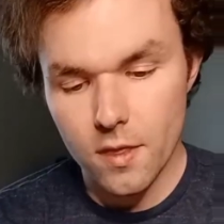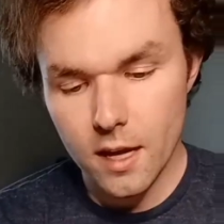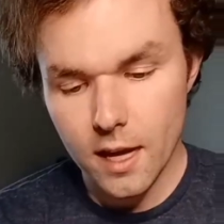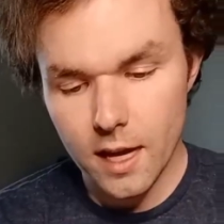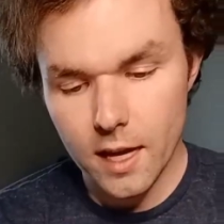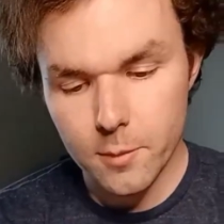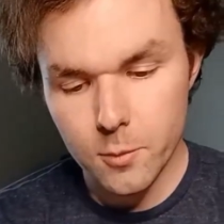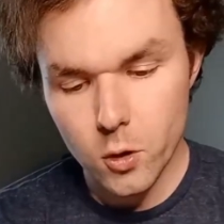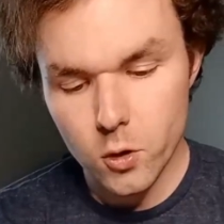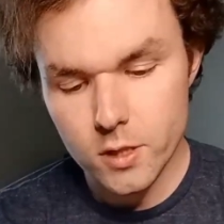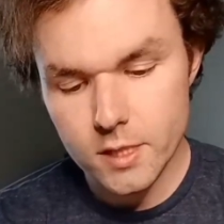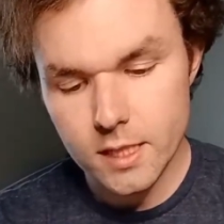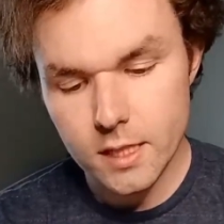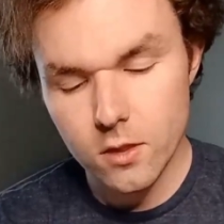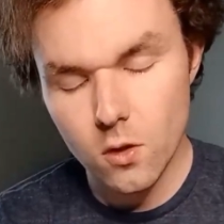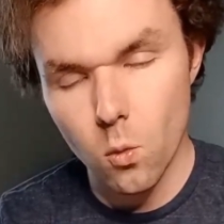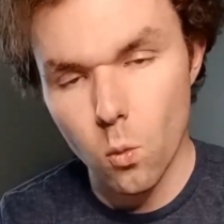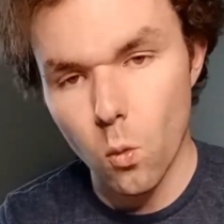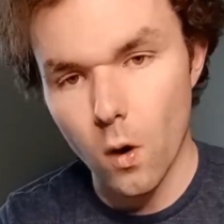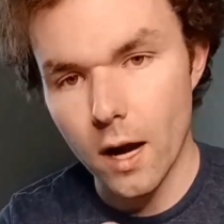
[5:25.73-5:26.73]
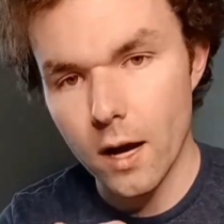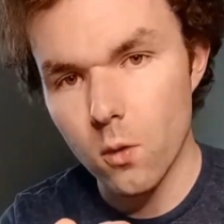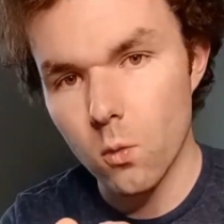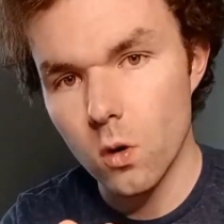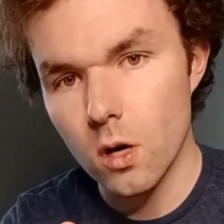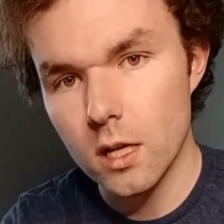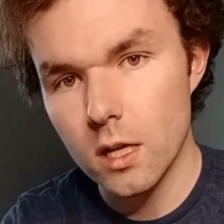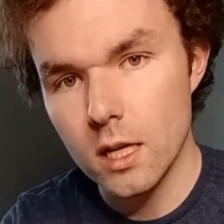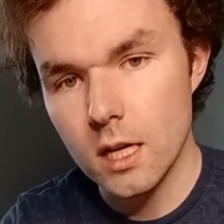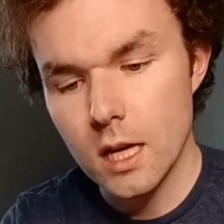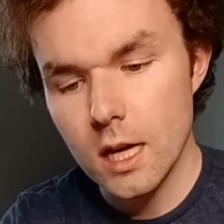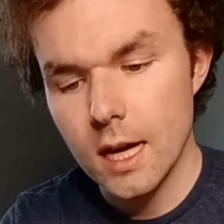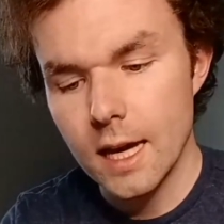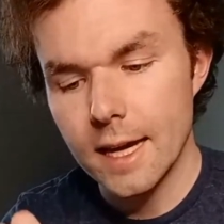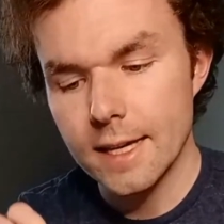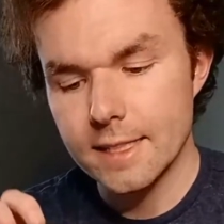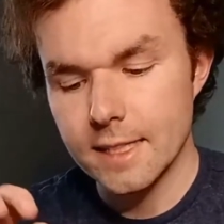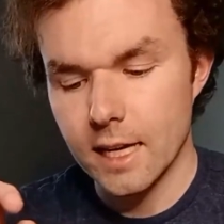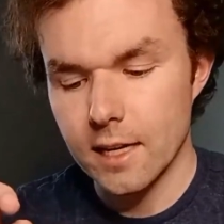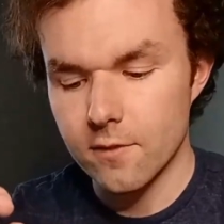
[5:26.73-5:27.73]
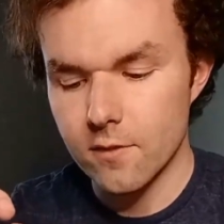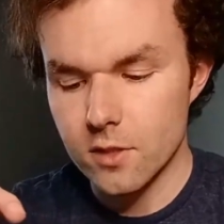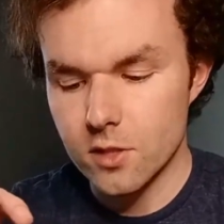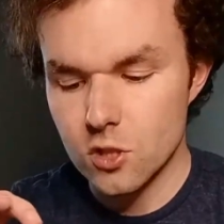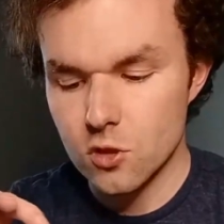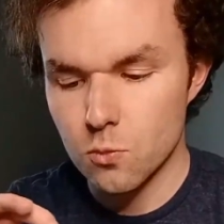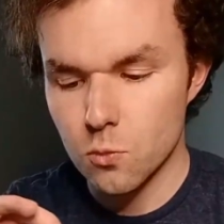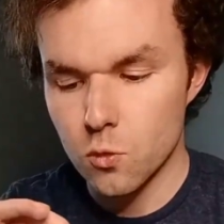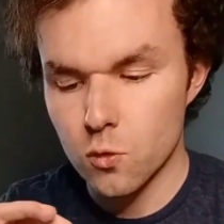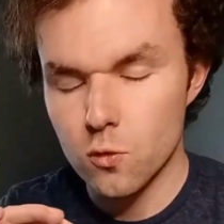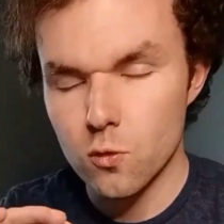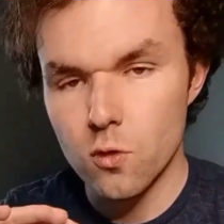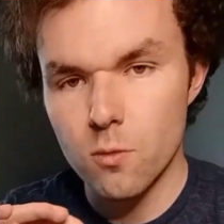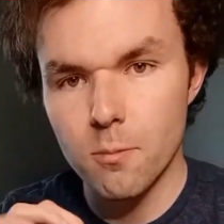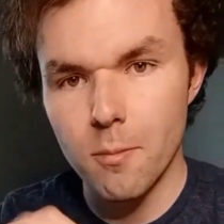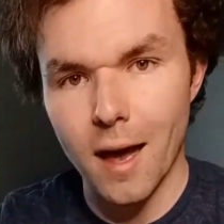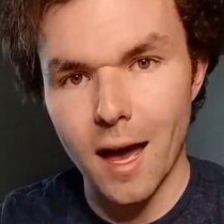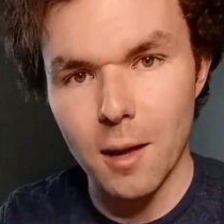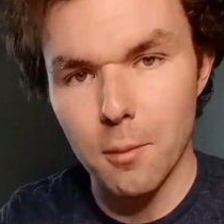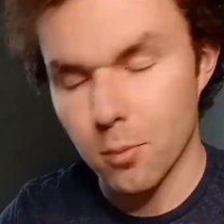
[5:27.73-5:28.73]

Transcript: thing I am noticing, the white one is kind of the smooth matte